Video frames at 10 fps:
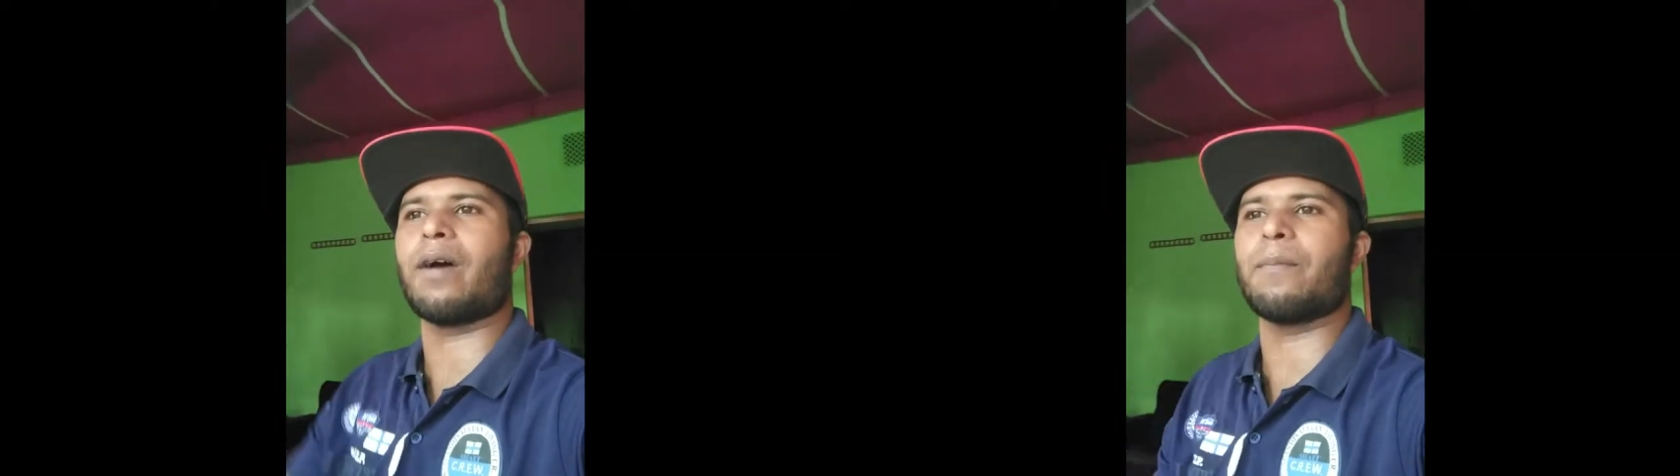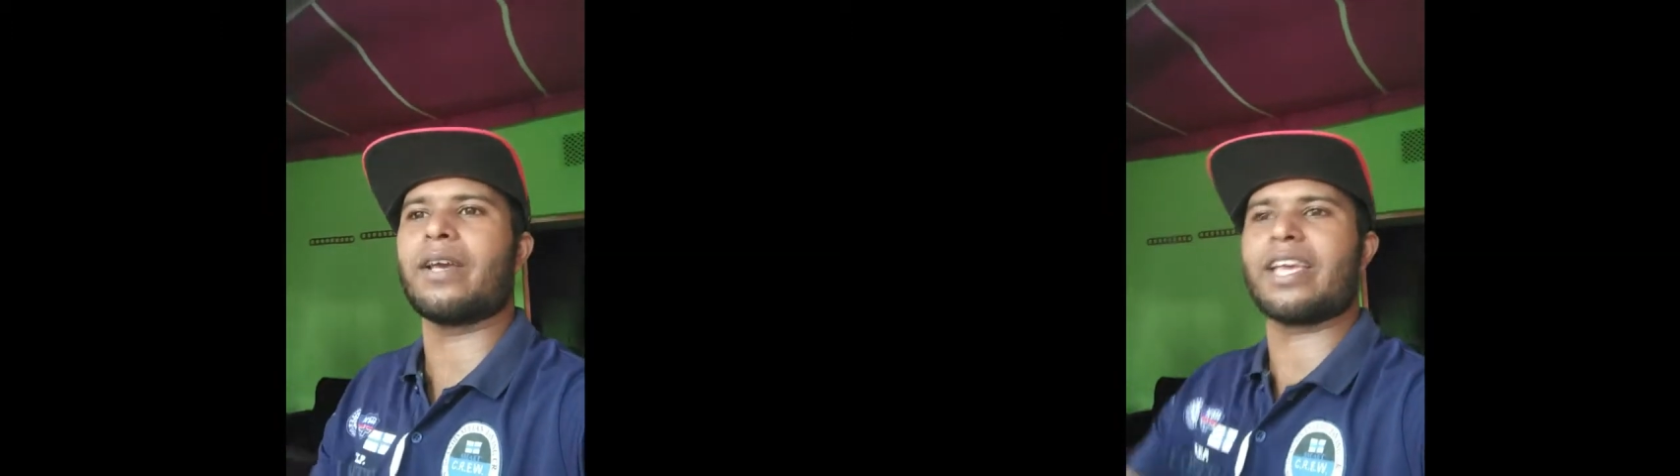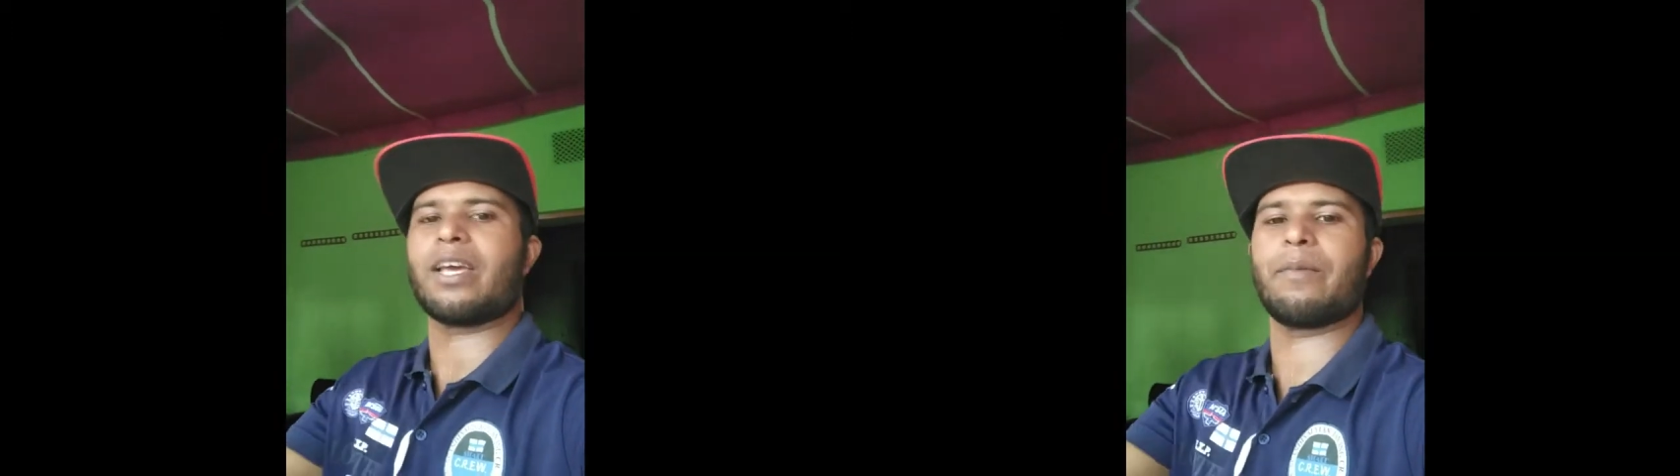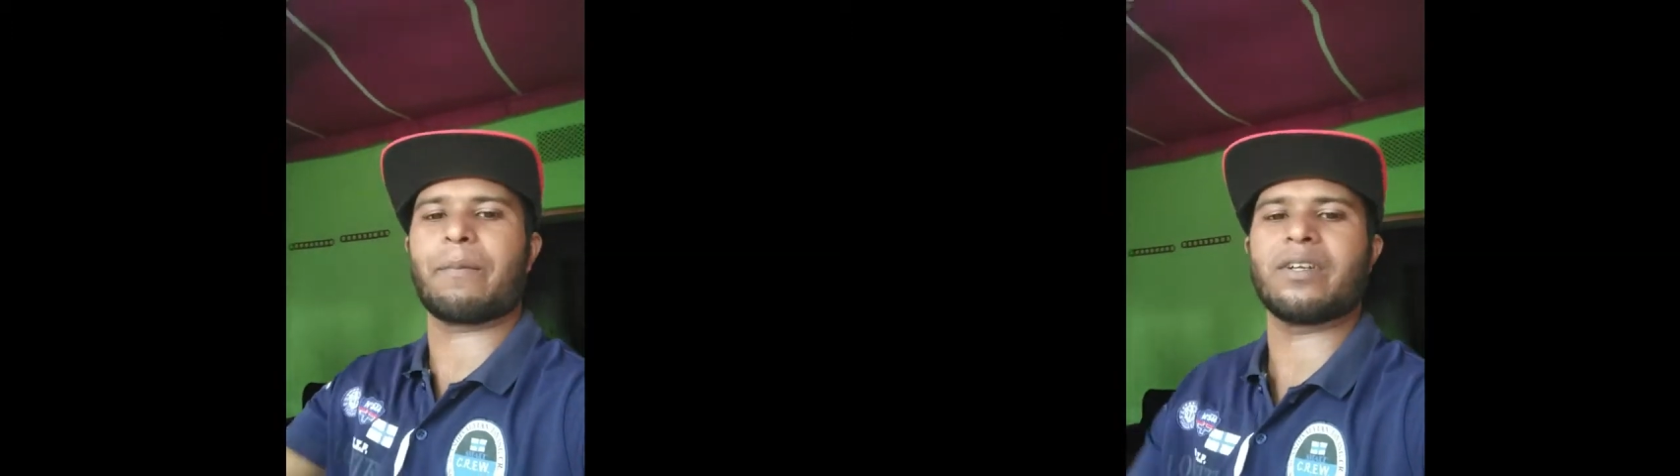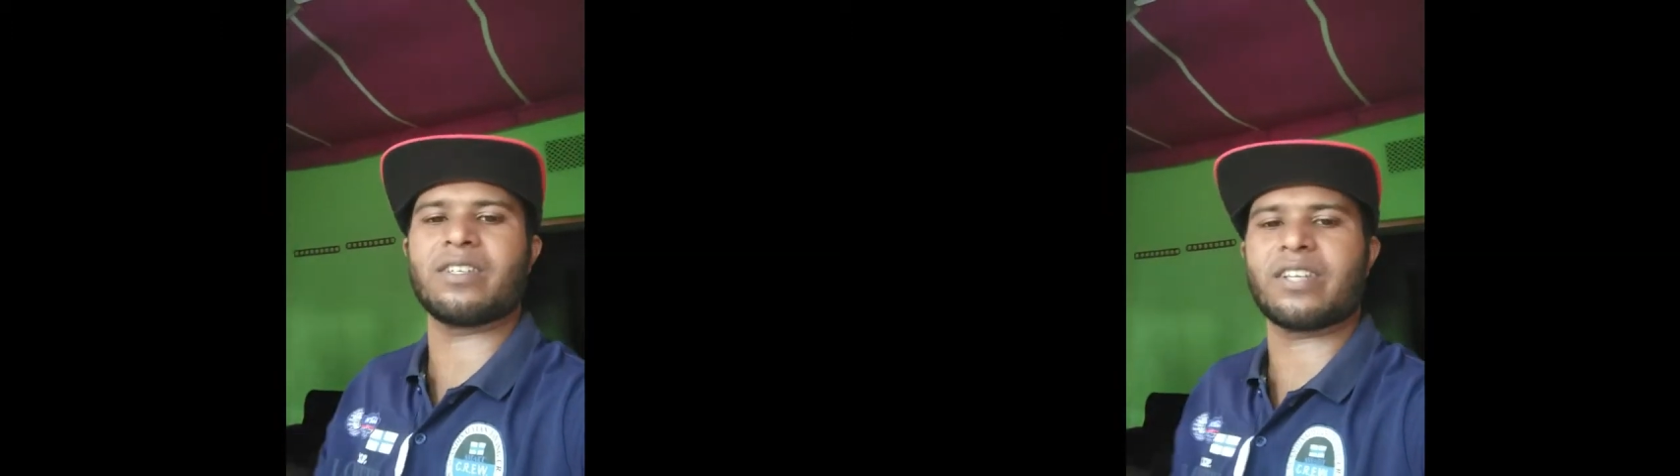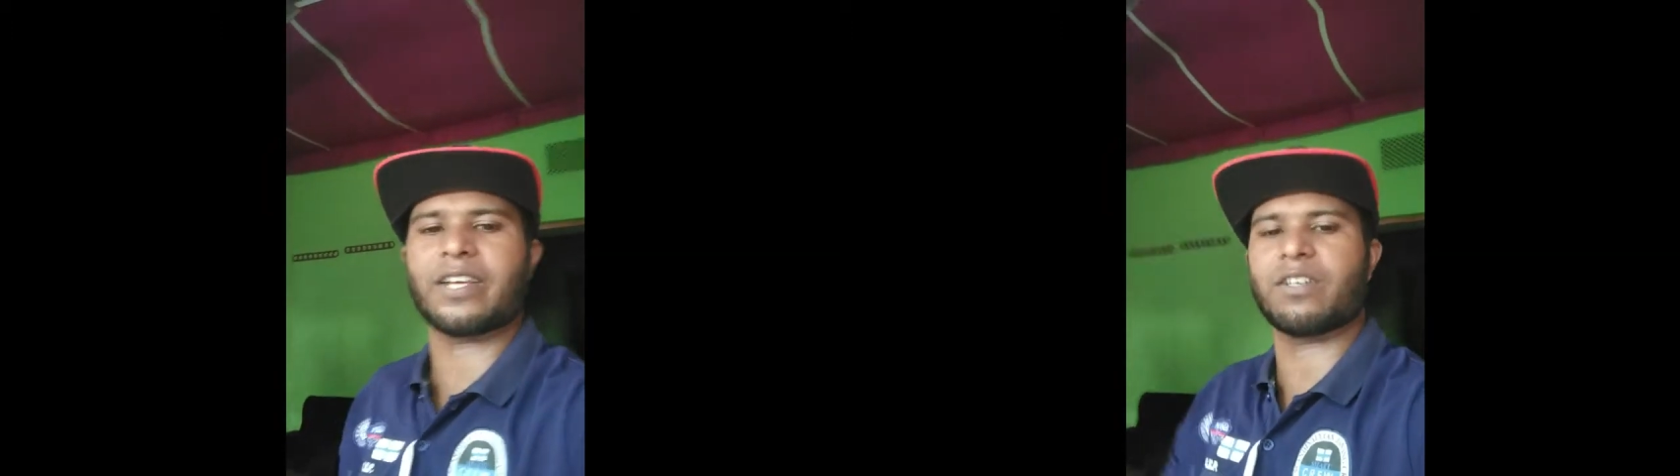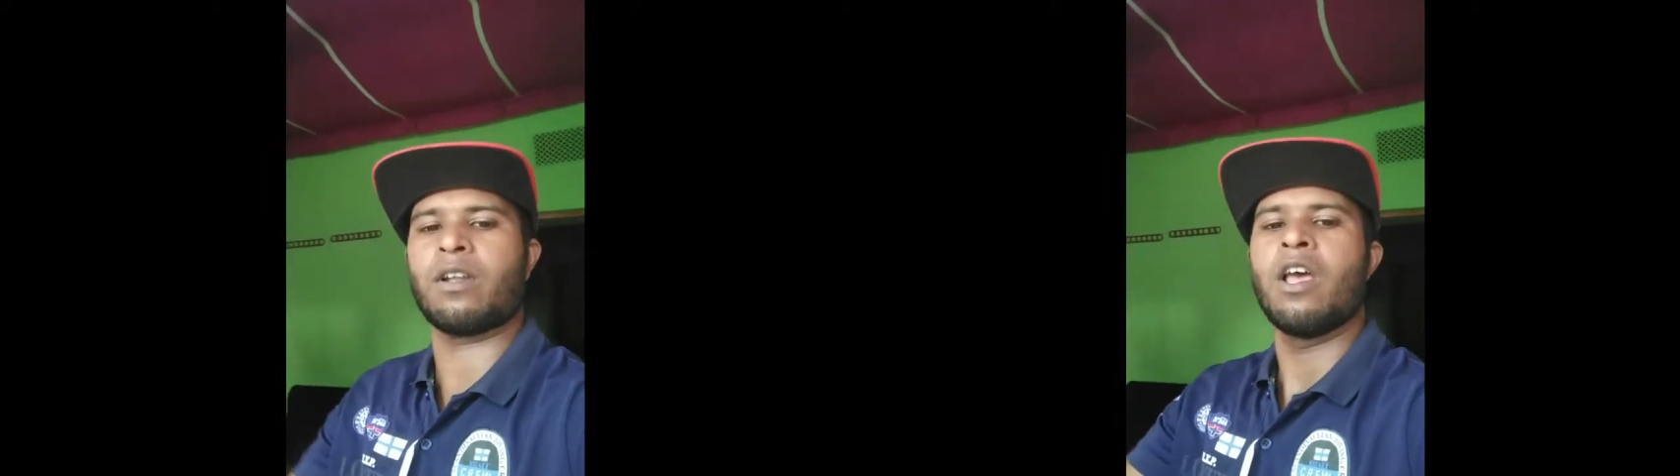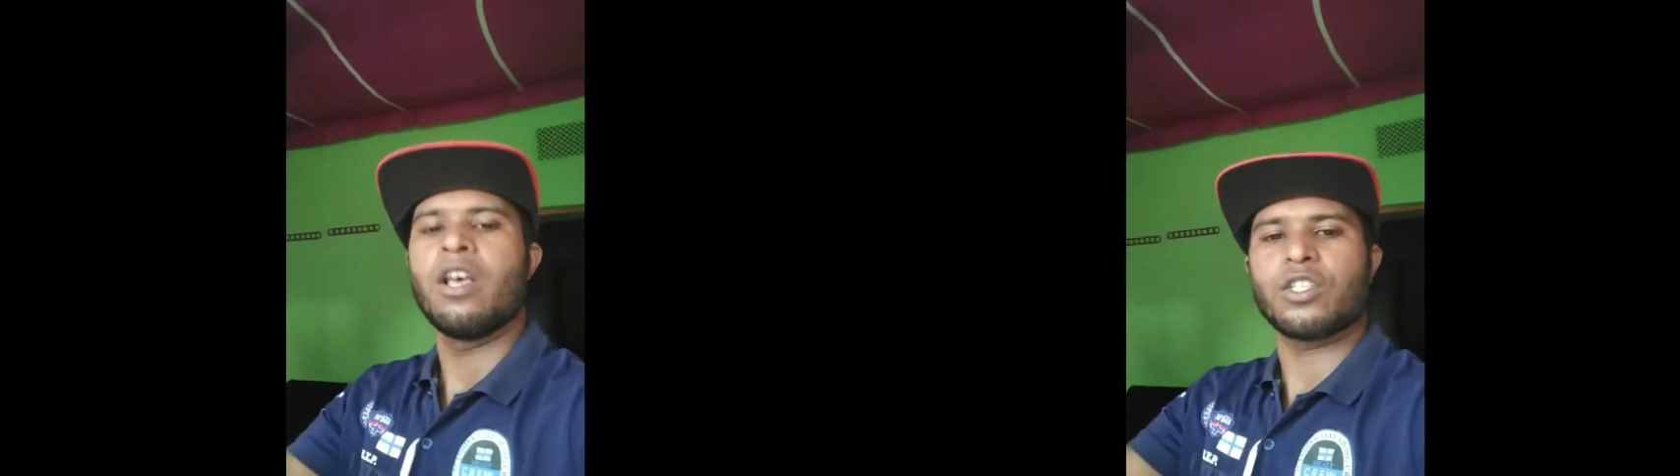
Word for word: public, I can make presentation.